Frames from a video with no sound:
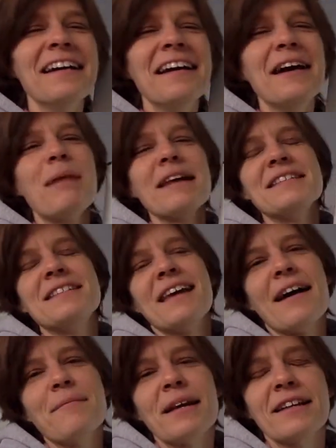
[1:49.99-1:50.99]
And by the day,
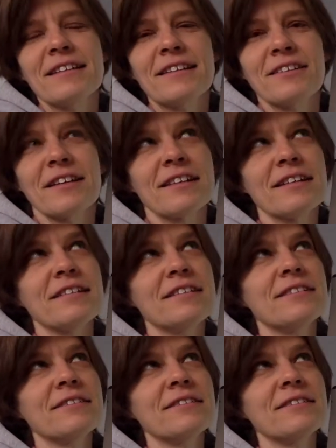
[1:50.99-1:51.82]
I mean, like the